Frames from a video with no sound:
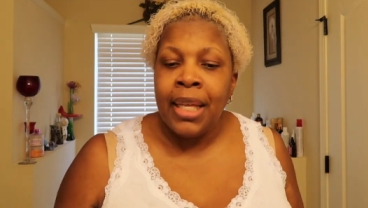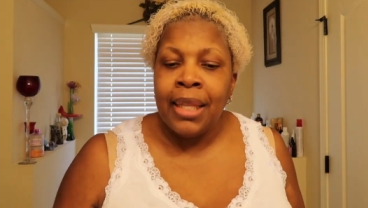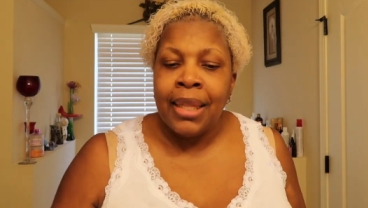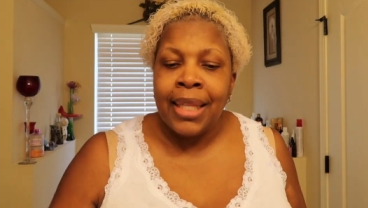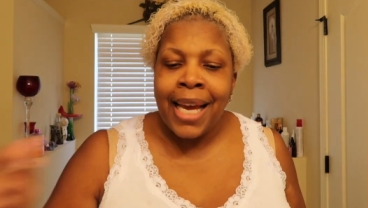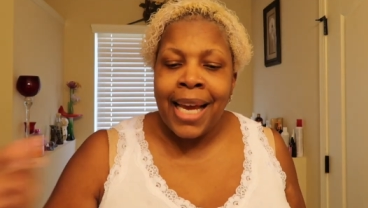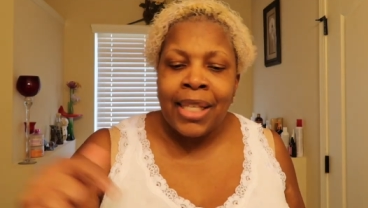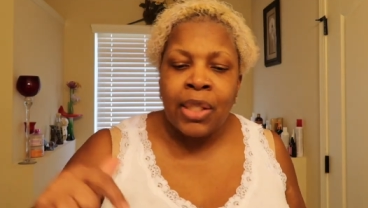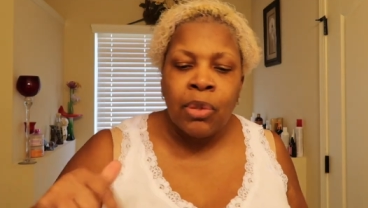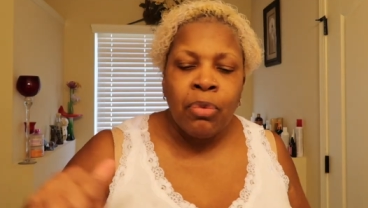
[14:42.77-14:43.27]
And
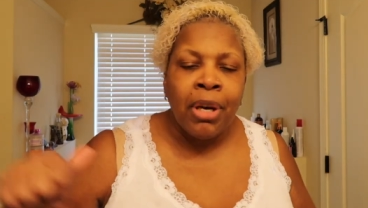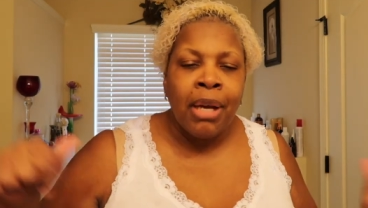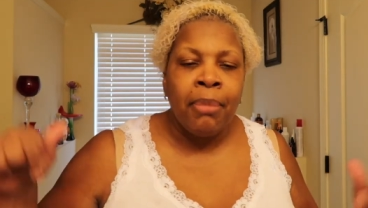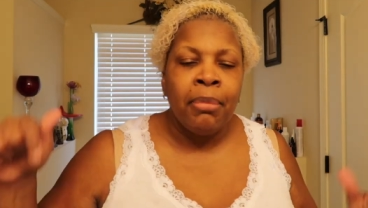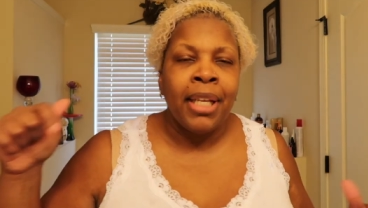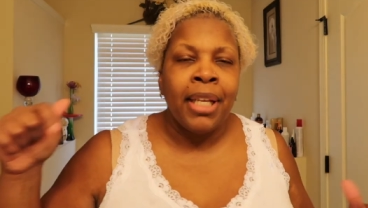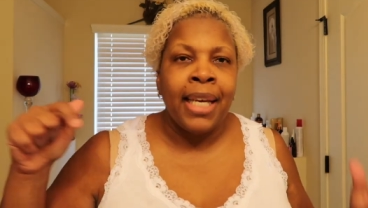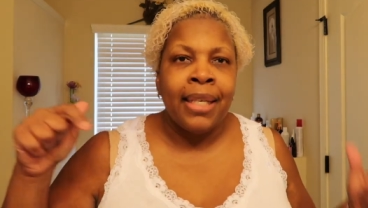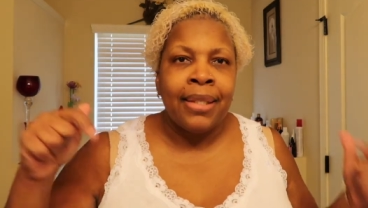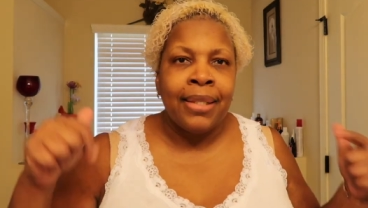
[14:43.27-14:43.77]
that's why
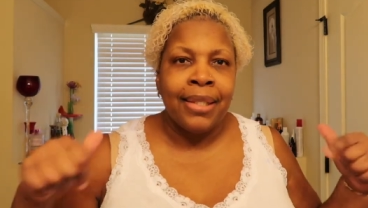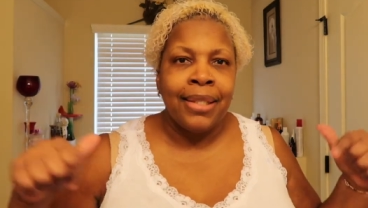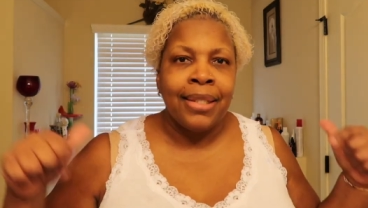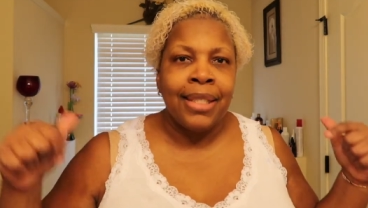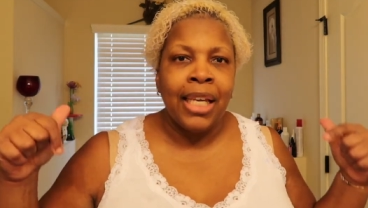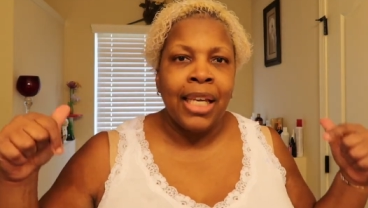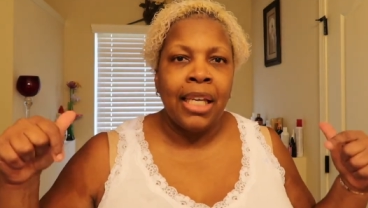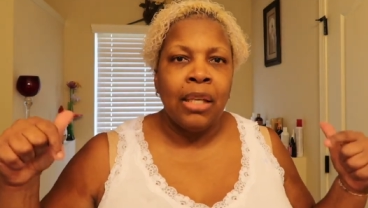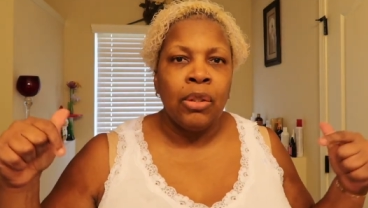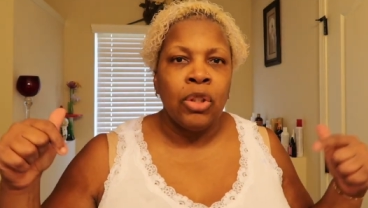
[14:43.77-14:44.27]
I'm like
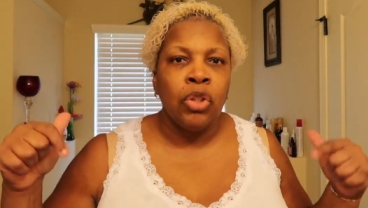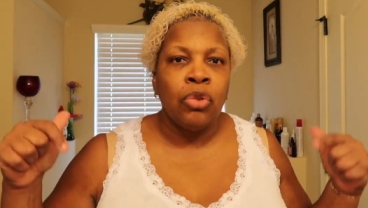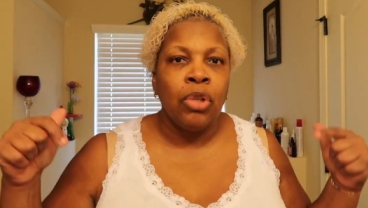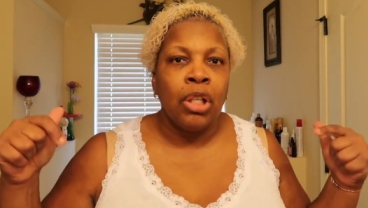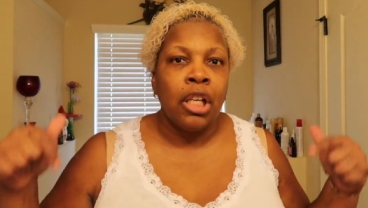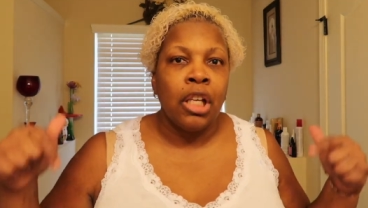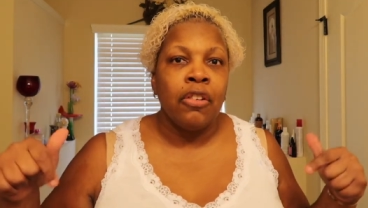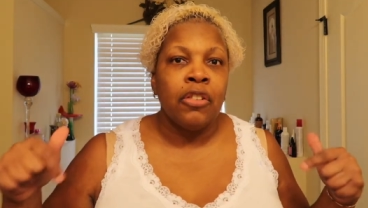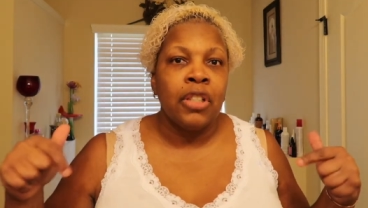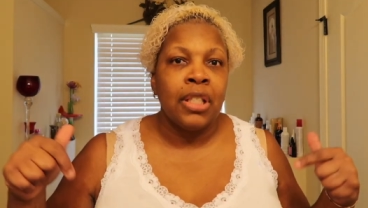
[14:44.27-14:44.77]
sticking to a
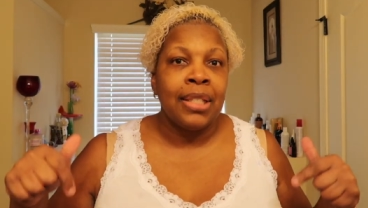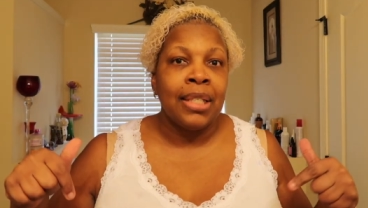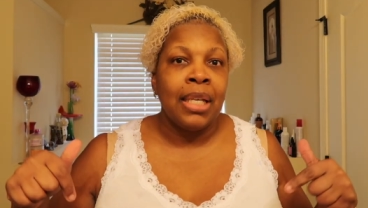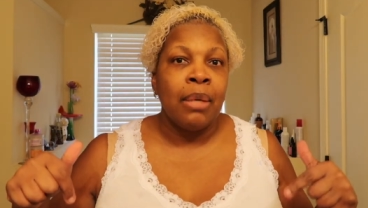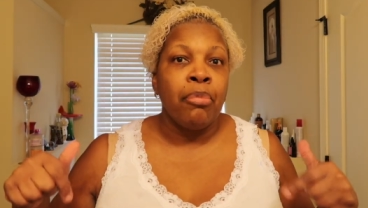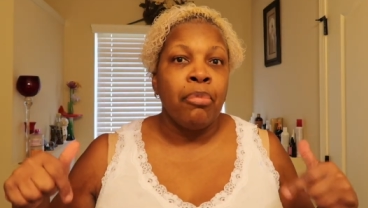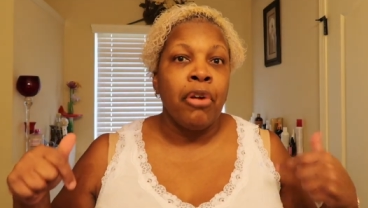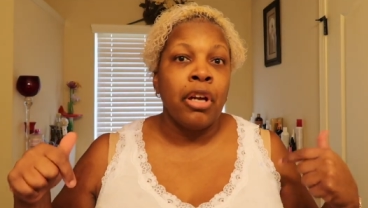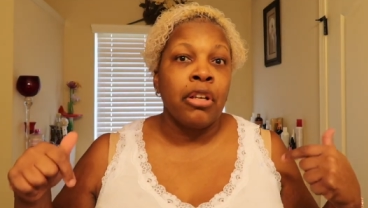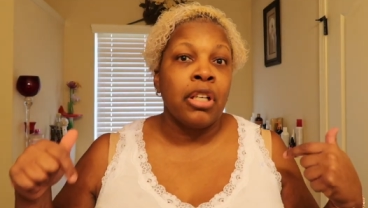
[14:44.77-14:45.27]
lot of the
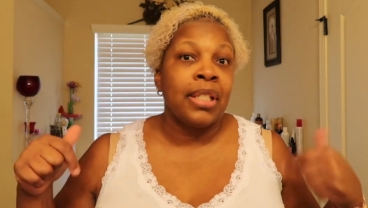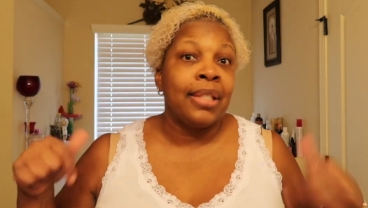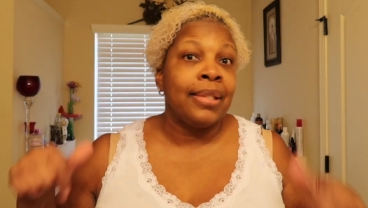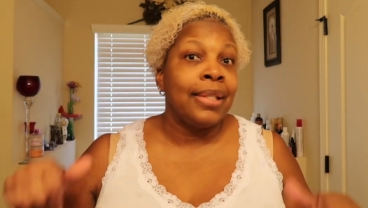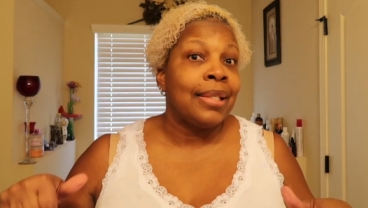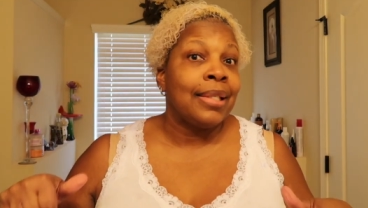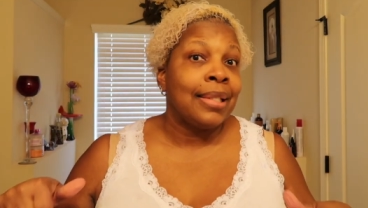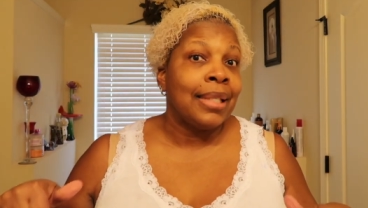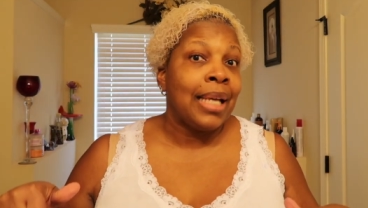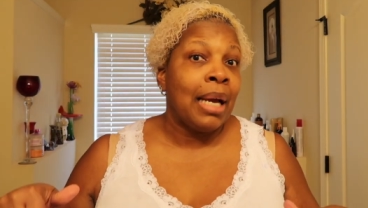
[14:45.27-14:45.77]
same products
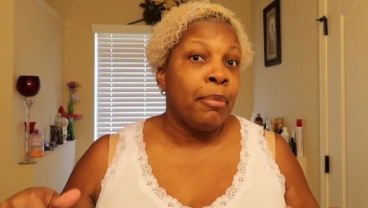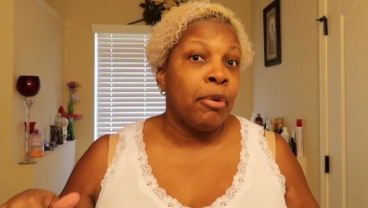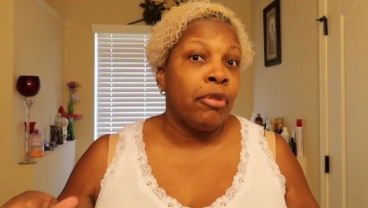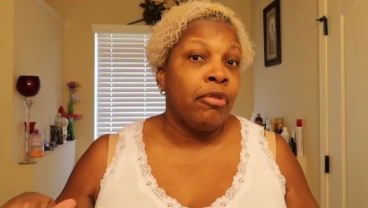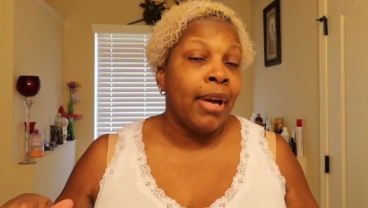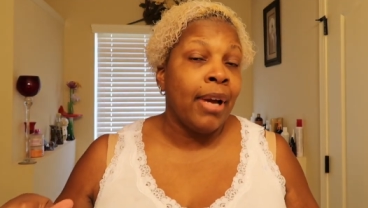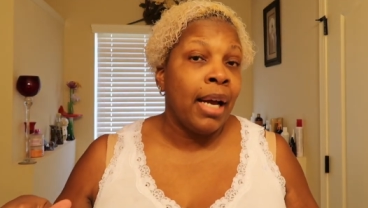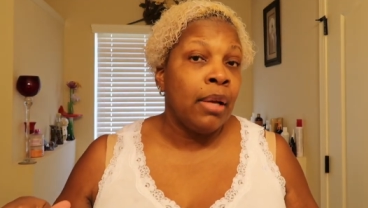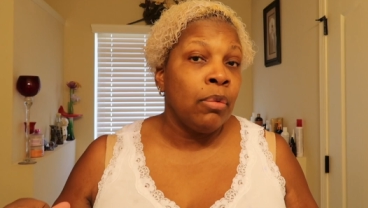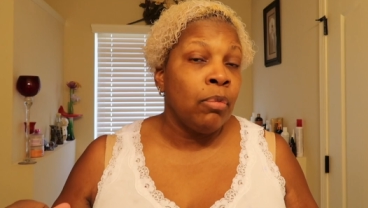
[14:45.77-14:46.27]
this time
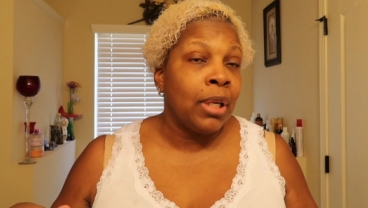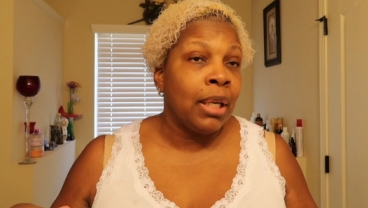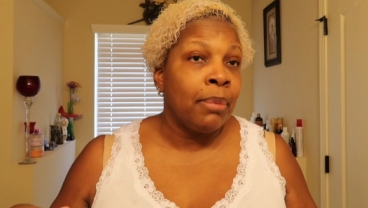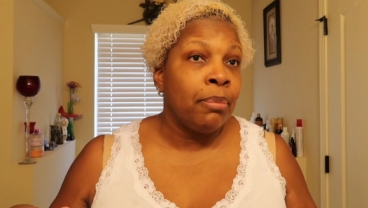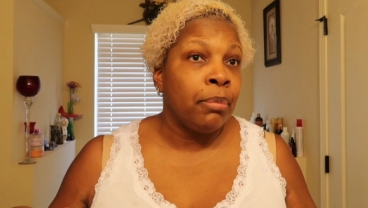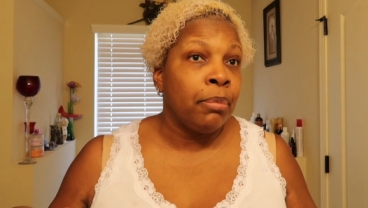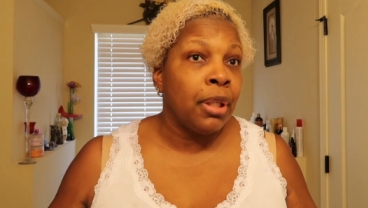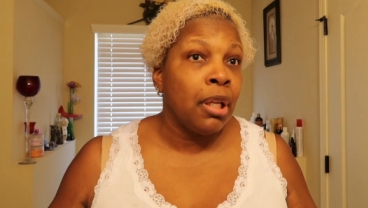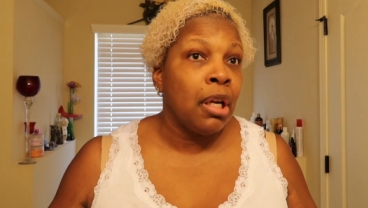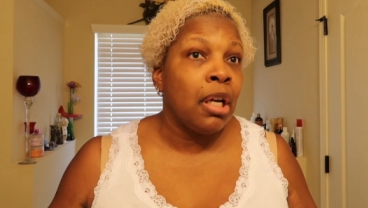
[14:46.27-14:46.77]
around when
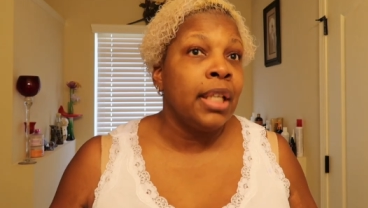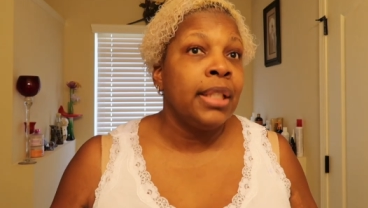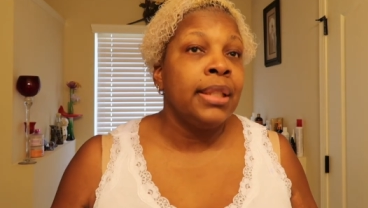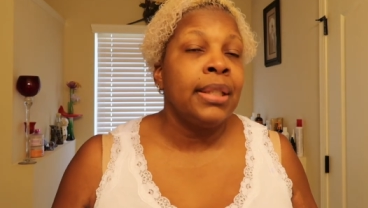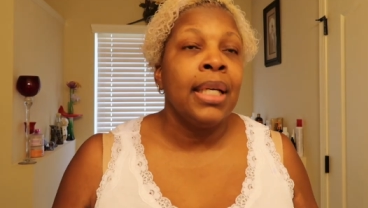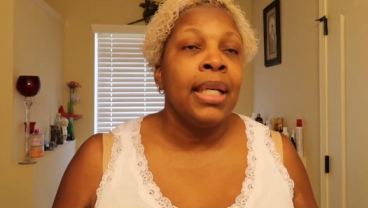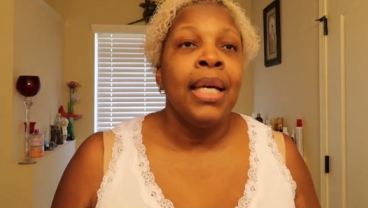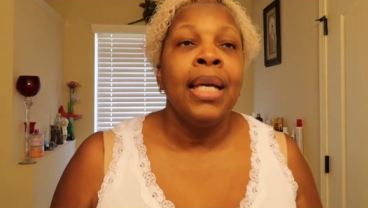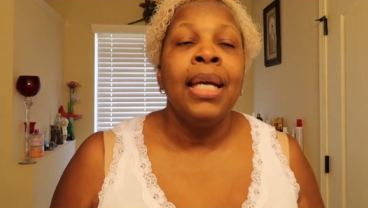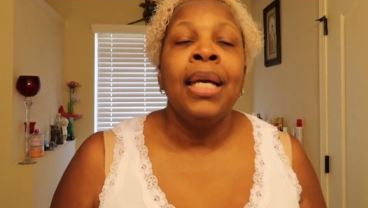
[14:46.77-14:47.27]
I'm blonde.